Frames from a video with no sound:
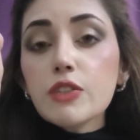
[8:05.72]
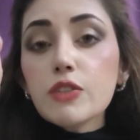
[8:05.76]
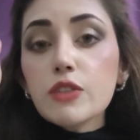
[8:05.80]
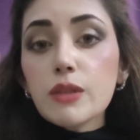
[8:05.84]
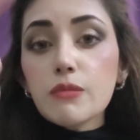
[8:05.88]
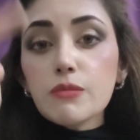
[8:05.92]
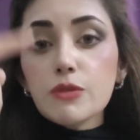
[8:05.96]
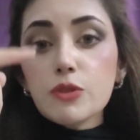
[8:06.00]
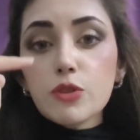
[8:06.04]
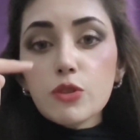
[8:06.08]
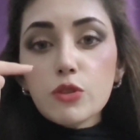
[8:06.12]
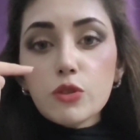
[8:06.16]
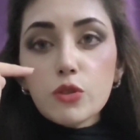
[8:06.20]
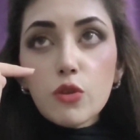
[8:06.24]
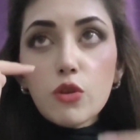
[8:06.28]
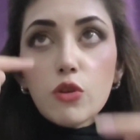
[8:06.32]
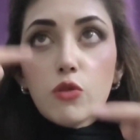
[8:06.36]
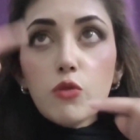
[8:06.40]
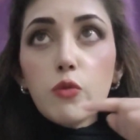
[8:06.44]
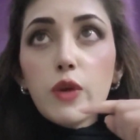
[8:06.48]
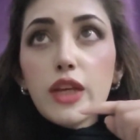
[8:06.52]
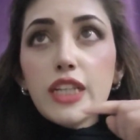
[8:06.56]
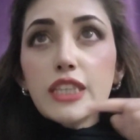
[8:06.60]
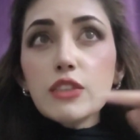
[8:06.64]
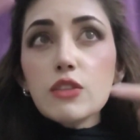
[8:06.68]
to them. So don't
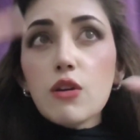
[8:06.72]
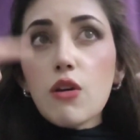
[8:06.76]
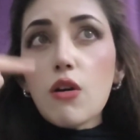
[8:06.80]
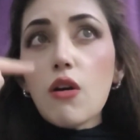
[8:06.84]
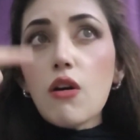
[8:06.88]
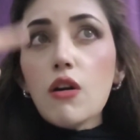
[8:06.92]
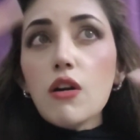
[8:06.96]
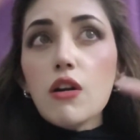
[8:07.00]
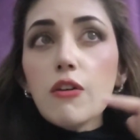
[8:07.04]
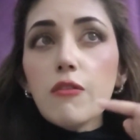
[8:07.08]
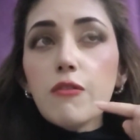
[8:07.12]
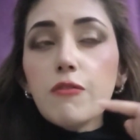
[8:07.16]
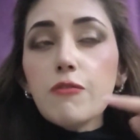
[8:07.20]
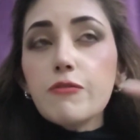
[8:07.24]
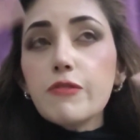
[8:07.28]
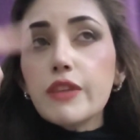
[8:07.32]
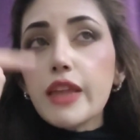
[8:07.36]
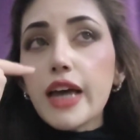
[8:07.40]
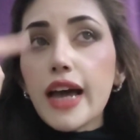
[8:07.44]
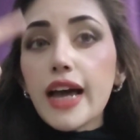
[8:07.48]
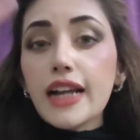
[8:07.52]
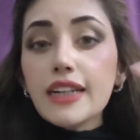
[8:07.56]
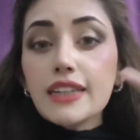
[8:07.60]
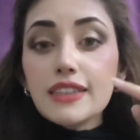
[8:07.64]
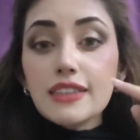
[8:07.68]
waste all of
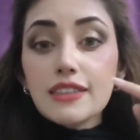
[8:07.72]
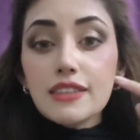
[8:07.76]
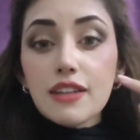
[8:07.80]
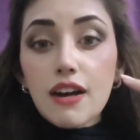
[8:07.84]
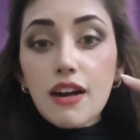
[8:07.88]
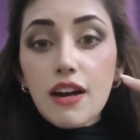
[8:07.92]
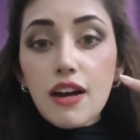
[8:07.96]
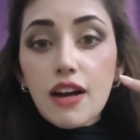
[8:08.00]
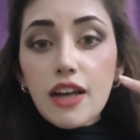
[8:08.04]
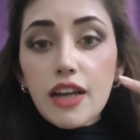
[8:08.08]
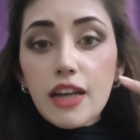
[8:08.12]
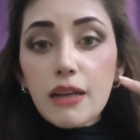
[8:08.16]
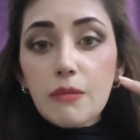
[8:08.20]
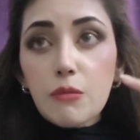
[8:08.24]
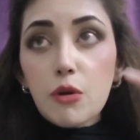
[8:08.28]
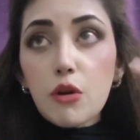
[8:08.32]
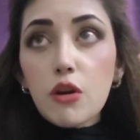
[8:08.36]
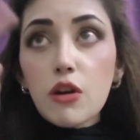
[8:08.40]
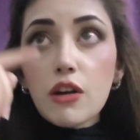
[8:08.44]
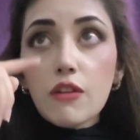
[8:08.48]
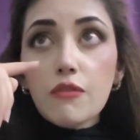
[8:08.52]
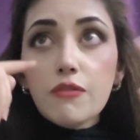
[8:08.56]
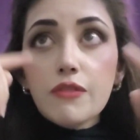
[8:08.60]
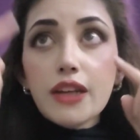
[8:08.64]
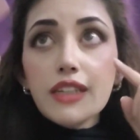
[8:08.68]
that time,
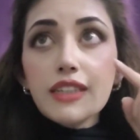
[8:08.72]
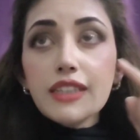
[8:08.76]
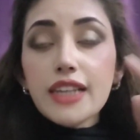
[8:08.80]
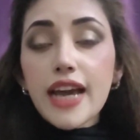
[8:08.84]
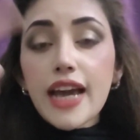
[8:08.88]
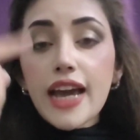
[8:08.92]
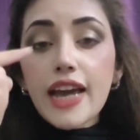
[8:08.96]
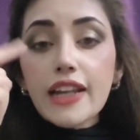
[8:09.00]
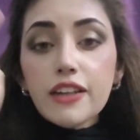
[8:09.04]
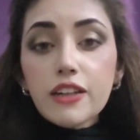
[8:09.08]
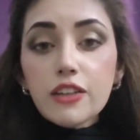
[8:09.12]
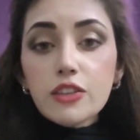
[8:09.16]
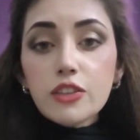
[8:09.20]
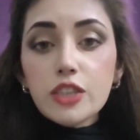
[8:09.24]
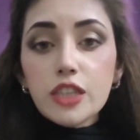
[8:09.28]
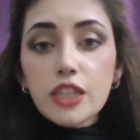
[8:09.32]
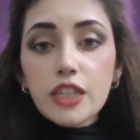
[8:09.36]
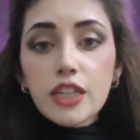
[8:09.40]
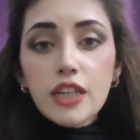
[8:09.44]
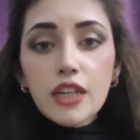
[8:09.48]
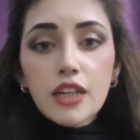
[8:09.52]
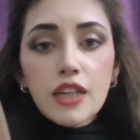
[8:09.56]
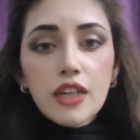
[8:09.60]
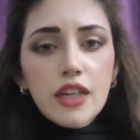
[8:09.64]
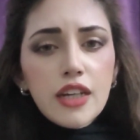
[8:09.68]
all of that
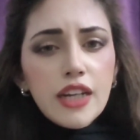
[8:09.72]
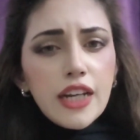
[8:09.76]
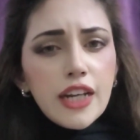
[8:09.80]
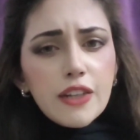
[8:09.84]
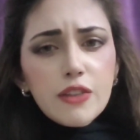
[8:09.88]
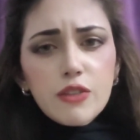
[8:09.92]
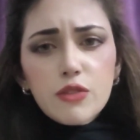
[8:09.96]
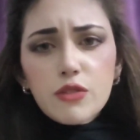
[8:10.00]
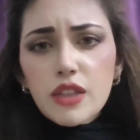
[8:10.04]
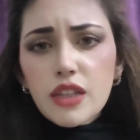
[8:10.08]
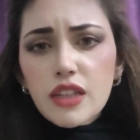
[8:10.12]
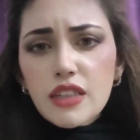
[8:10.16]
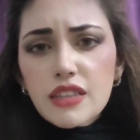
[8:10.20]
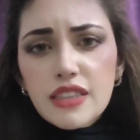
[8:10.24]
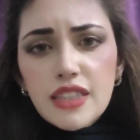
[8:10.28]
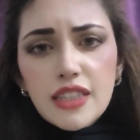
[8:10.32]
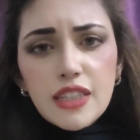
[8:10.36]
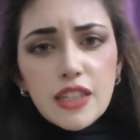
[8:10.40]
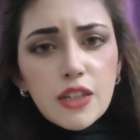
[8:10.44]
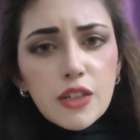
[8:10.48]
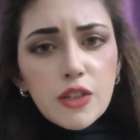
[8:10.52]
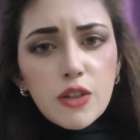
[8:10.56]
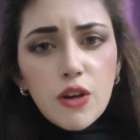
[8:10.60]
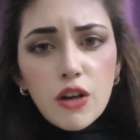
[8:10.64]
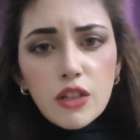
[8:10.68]
energy into things that
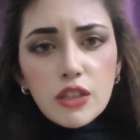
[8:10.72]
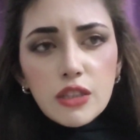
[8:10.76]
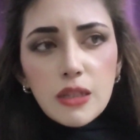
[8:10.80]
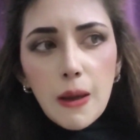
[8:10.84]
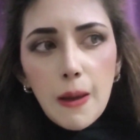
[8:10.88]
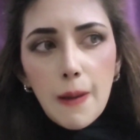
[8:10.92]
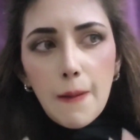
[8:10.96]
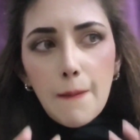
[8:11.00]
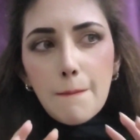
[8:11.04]
are not